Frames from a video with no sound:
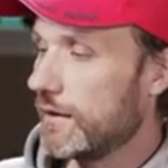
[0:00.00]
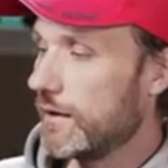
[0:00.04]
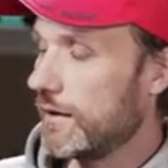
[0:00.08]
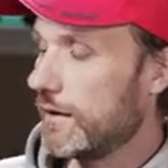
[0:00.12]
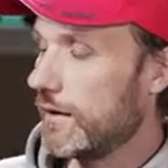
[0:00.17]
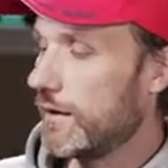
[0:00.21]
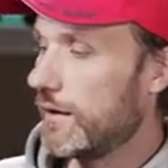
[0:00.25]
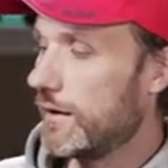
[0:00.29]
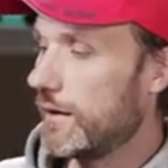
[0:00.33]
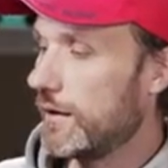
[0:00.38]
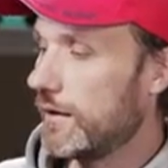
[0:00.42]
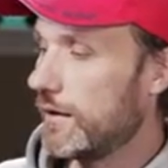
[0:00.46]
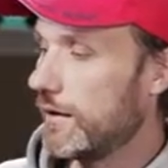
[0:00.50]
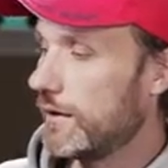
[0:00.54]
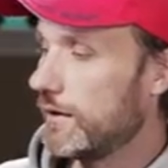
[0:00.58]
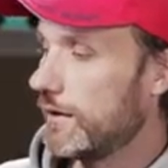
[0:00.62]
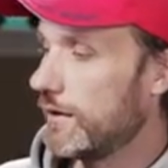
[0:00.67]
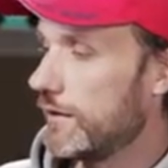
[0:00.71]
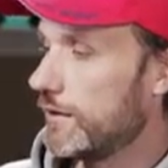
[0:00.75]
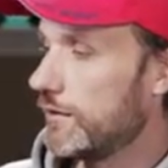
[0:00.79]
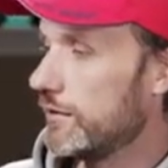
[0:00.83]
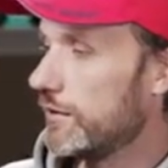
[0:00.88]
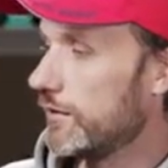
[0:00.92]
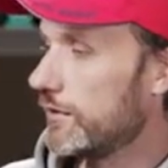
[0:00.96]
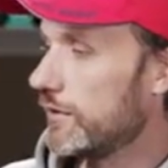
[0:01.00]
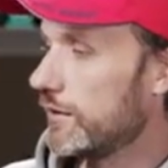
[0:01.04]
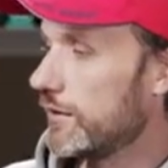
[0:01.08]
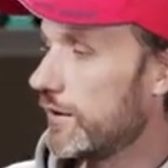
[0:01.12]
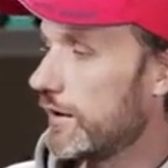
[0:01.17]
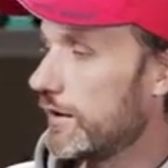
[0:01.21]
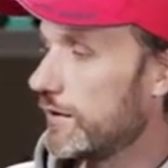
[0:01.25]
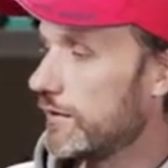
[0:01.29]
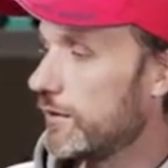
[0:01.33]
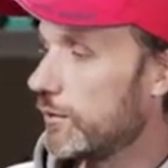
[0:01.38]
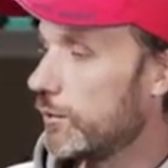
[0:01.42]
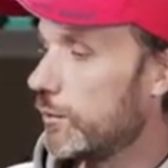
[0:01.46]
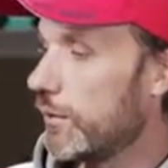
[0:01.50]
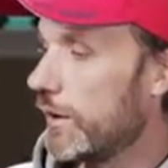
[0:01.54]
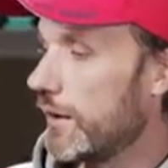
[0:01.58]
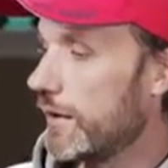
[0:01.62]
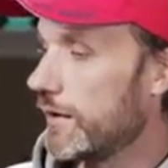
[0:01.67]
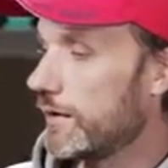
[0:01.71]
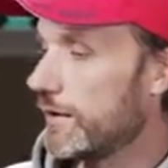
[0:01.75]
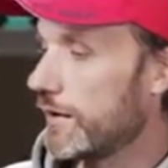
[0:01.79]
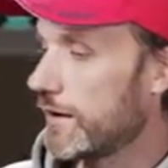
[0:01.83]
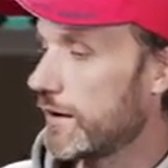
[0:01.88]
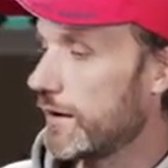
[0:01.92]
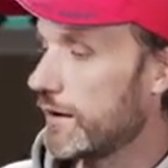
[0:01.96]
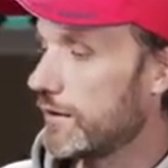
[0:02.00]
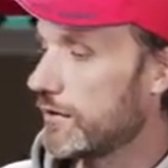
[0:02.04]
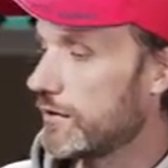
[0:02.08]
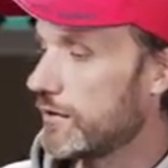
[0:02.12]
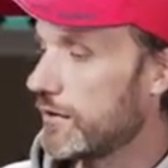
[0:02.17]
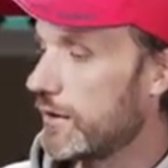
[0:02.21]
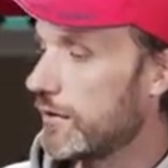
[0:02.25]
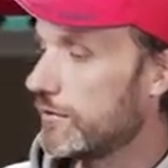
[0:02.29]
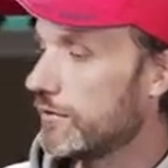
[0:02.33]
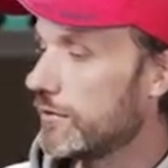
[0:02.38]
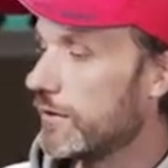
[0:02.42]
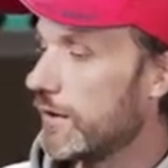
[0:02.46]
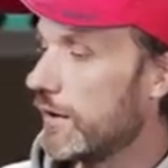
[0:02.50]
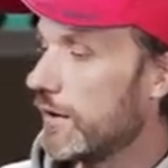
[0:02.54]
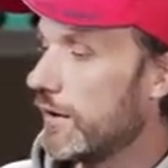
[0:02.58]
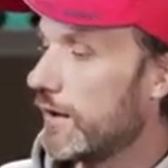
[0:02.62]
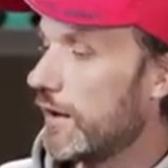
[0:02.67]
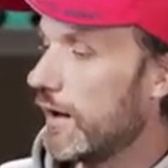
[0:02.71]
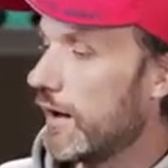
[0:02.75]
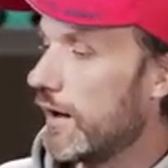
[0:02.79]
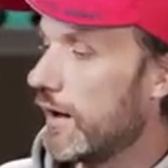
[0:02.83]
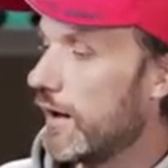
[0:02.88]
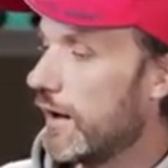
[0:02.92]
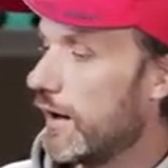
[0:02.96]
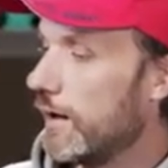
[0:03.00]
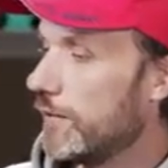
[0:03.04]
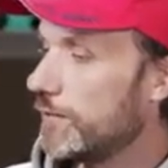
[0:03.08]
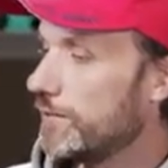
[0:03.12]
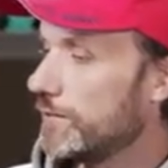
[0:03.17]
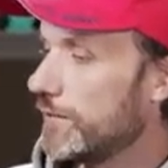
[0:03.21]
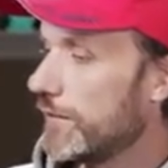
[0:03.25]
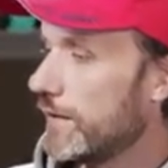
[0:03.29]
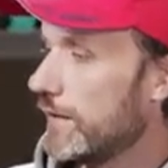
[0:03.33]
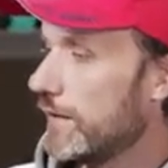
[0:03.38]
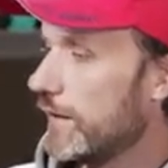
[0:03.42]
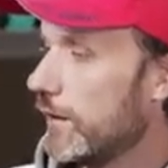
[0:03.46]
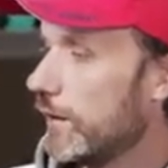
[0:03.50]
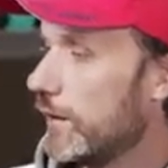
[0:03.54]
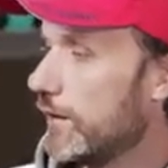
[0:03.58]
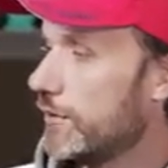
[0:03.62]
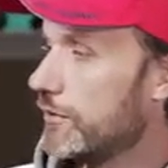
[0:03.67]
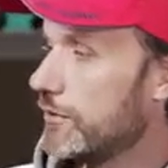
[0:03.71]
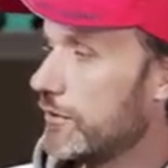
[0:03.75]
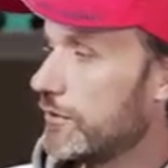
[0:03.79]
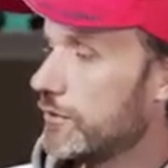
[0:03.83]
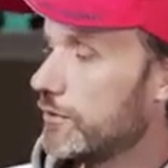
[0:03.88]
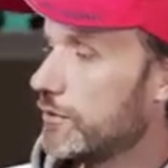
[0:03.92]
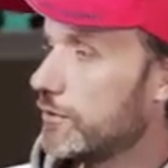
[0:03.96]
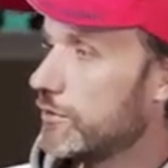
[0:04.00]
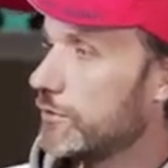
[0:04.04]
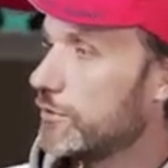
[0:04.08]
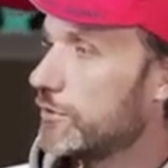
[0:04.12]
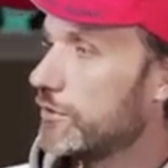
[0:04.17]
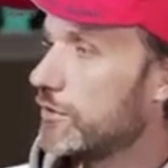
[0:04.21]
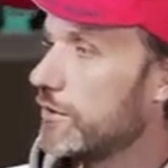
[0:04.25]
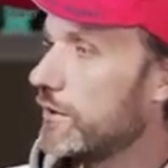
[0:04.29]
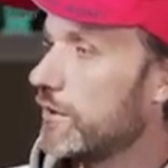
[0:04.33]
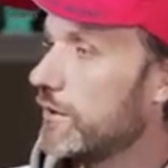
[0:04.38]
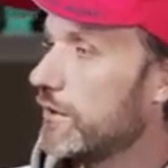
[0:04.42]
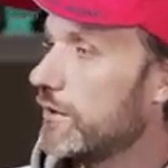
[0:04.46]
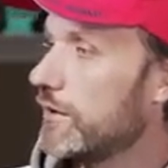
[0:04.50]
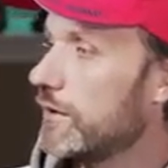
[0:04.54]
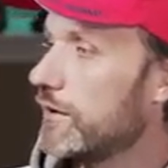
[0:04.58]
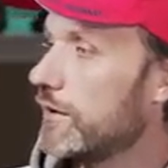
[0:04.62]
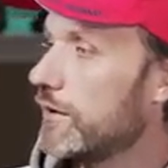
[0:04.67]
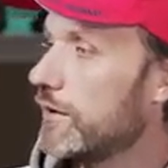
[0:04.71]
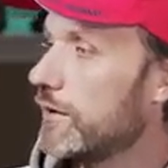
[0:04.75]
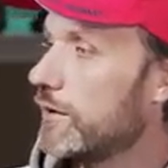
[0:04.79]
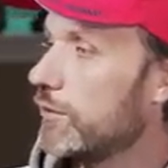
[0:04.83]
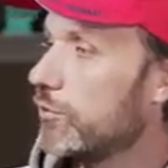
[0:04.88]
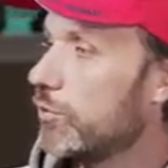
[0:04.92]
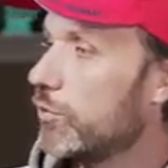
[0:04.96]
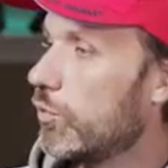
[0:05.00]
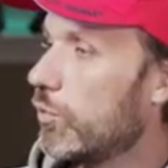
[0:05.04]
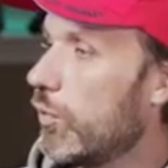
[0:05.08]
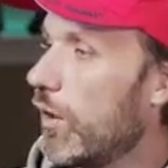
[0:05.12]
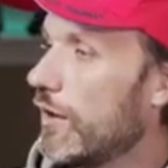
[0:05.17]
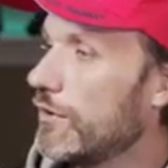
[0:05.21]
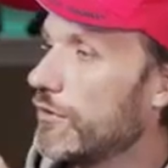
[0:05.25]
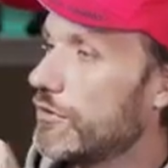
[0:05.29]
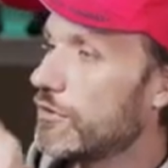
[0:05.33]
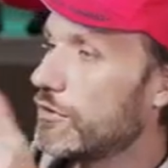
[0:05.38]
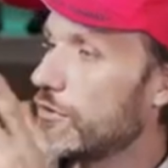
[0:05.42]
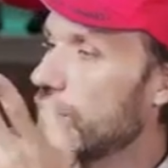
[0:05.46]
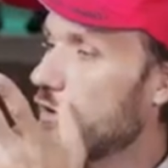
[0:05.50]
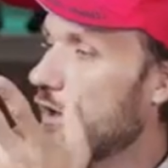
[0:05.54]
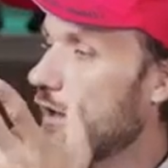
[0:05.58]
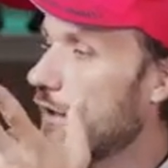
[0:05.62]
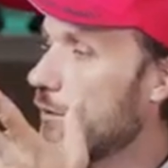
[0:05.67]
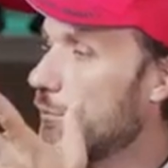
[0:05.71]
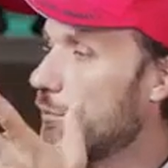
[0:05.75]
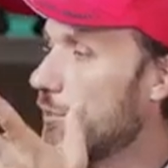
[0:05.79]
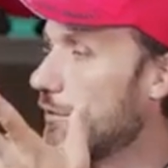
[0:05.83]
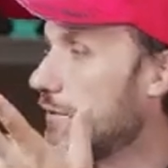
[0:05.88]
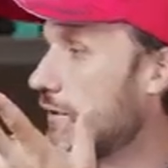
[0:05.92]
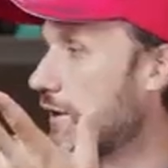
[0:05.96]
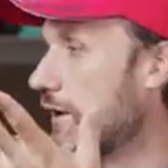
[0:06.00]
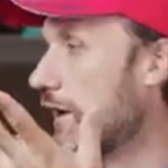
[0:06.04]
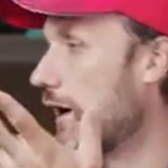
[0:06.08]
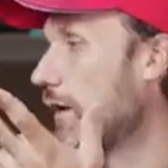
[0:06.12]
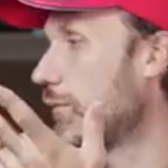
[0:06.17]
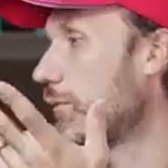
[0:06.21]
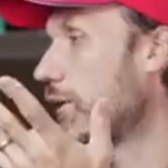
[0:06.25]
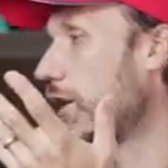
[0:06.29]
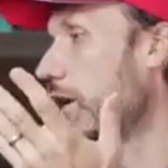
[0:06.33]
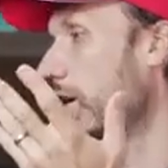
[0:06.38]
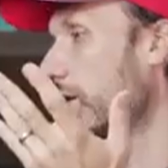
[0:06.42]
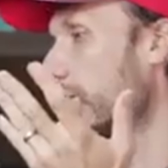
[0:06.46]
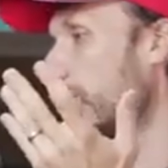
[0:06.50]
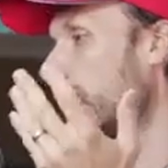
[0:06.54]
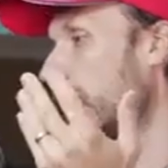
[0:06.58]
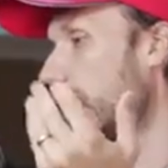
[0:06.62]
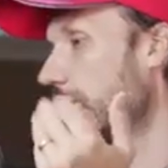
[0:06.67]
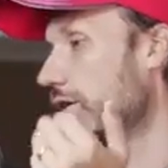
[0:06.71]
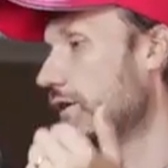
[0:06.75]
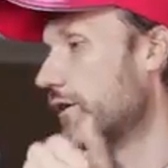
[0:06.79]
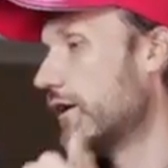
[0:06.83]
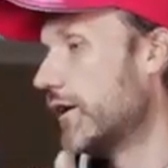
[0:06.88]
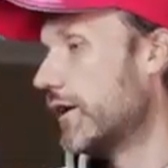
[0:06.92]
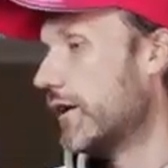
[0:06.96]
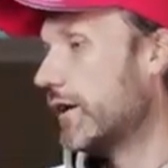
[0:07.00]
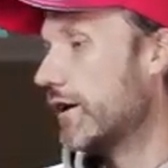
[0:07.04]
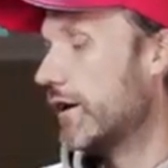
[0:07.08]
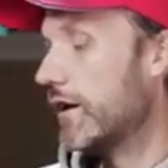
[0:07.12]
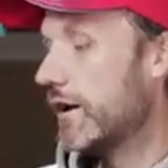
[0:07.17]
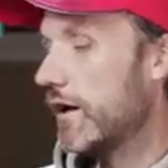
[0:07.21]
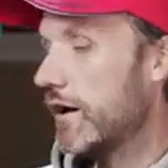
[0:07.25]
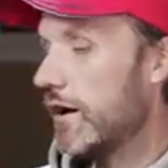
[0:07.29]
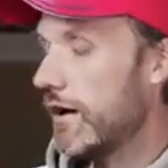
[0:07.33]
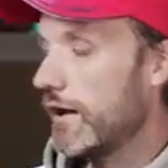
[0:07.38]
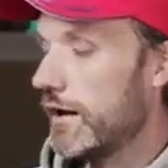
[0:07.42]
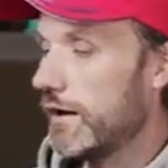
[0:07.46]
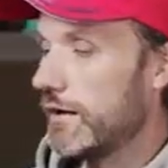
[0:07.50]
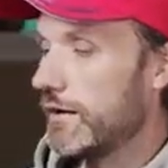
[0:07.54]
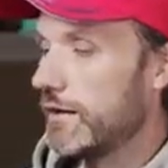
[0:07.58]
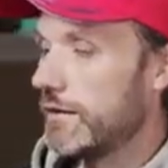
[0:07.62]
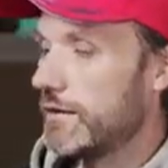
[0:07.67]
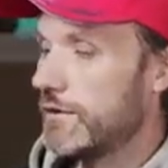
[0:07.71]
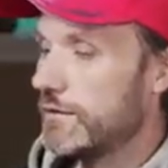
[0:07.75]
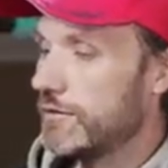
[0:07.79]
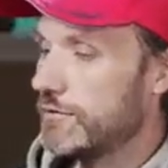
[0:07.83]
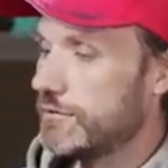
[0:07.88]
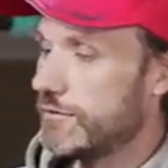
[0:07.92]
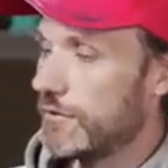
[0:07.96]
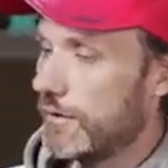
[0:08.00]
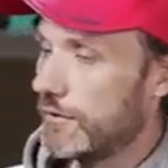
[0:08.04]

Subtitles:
It doesn't get in the way and that kind of stuff. Now, as you see, once you kind of put the camera on there, if